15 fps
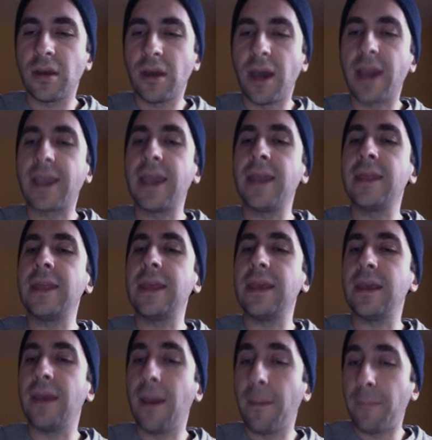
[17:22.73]
Again,
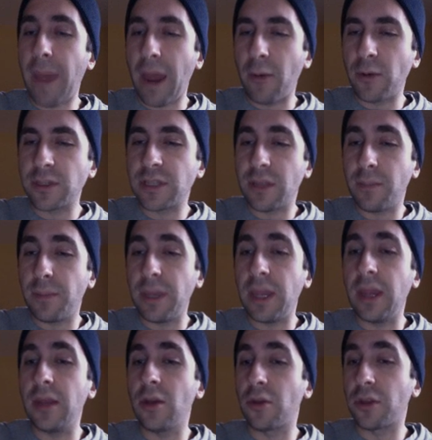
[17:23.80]
the powers that
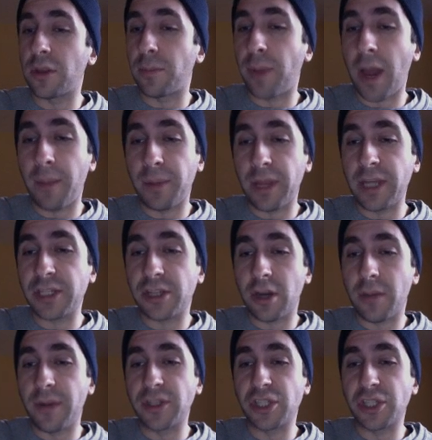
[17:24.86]
be know that the population are a
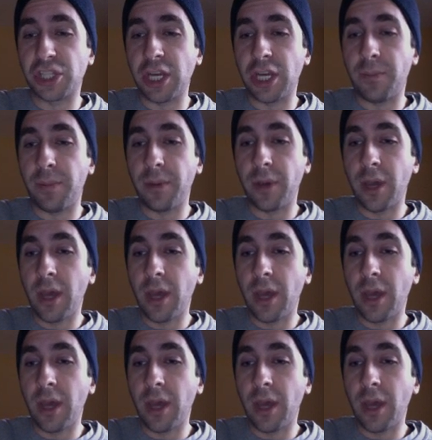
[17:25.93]
bunch of sheep.